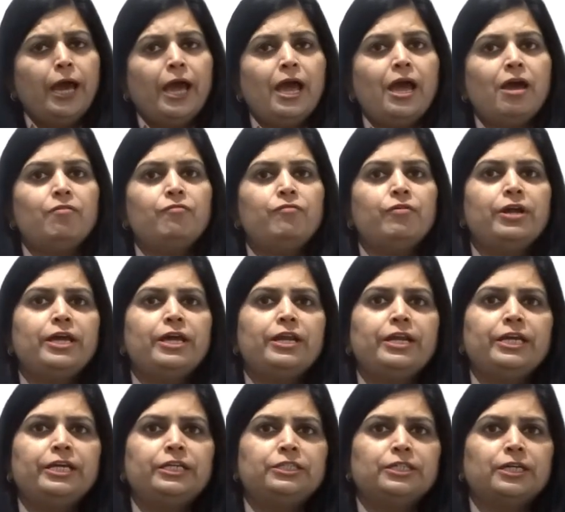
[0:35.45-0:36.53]
Every
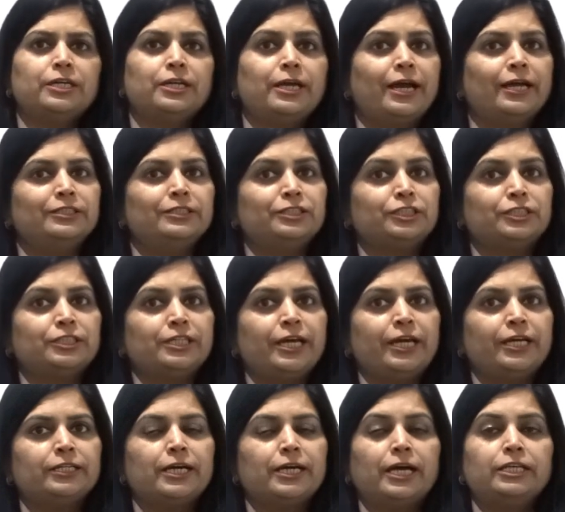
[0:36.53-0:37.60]
region and
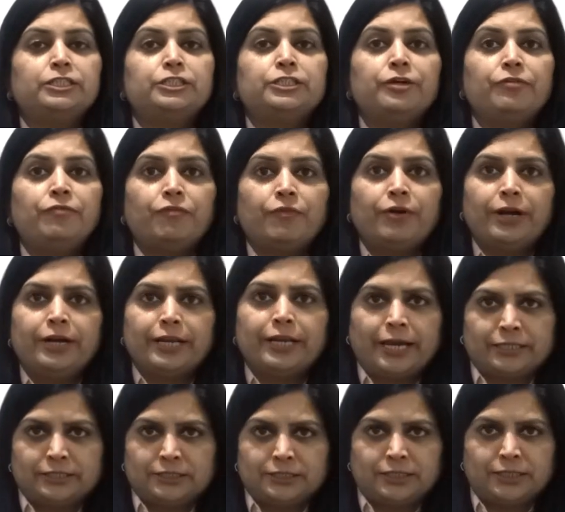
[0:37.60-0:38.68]
state has different
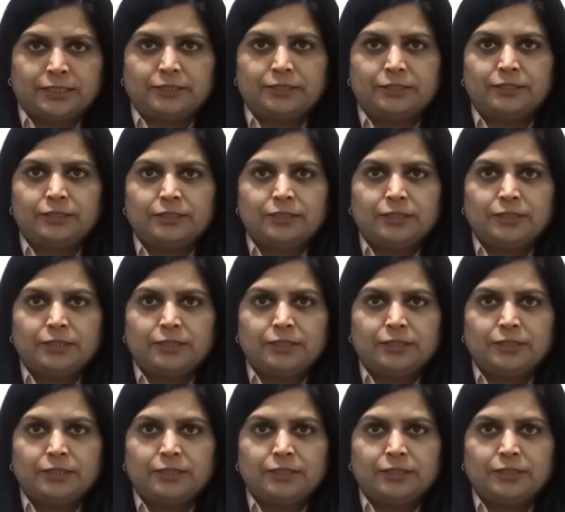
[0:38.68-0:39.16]
accent.